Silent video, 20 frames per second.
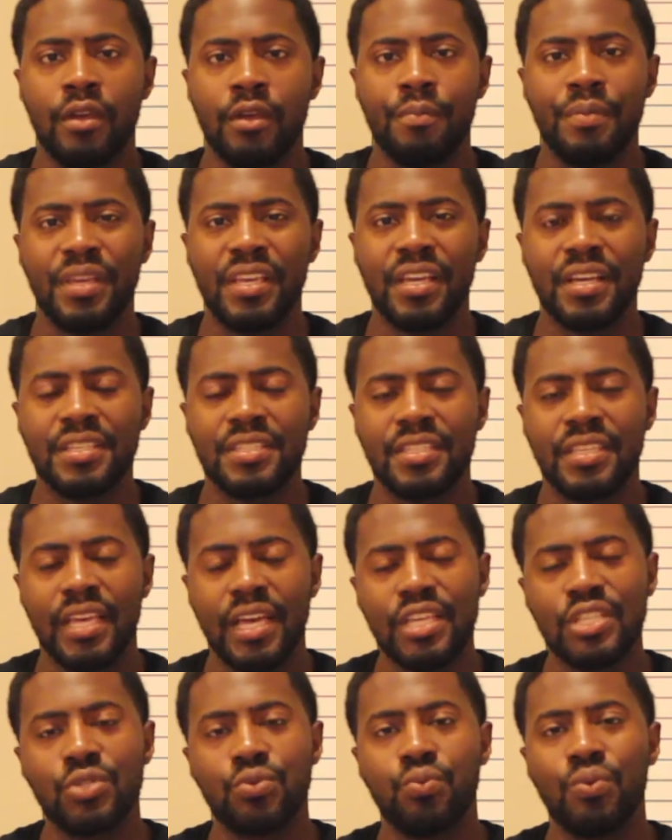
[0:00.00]
Because
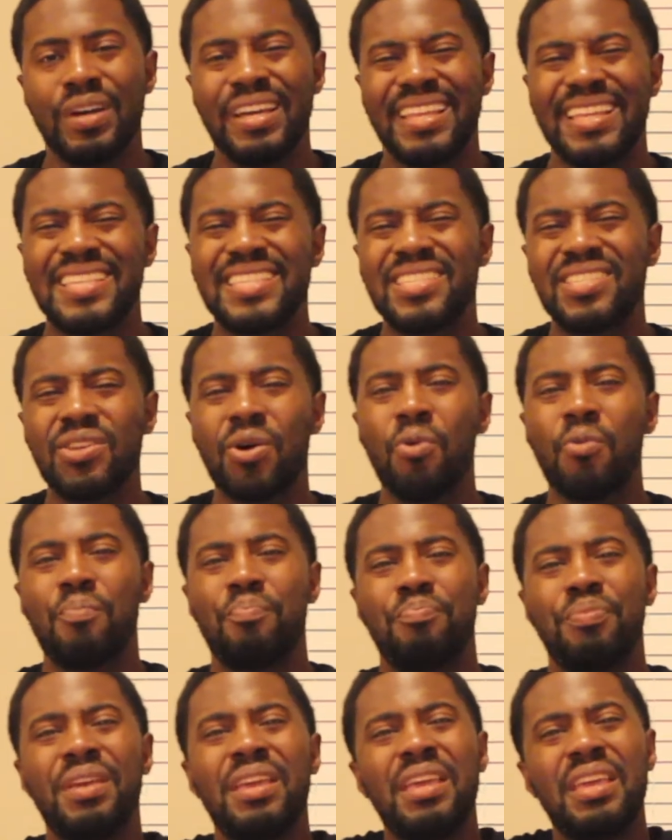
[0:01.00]
guess what? It's so
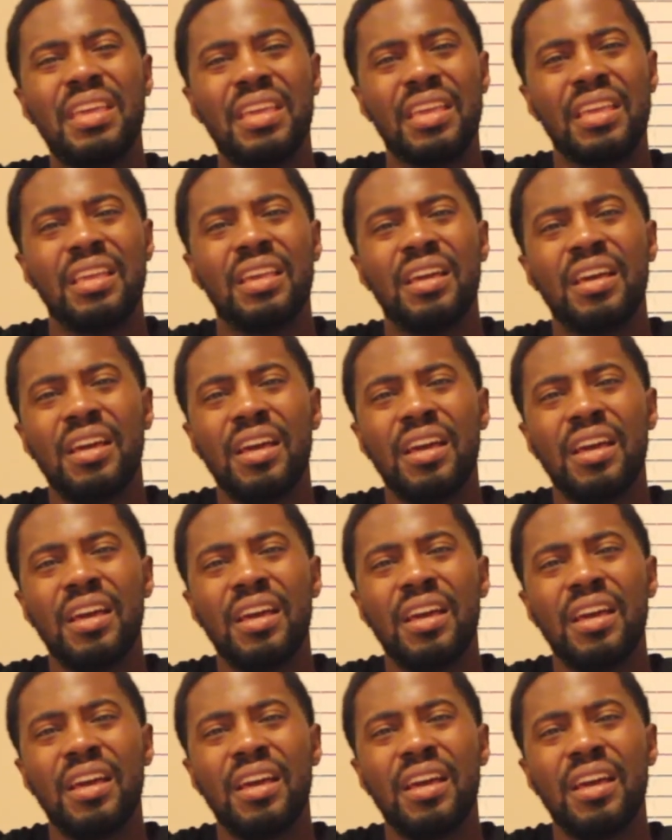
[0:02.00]
big.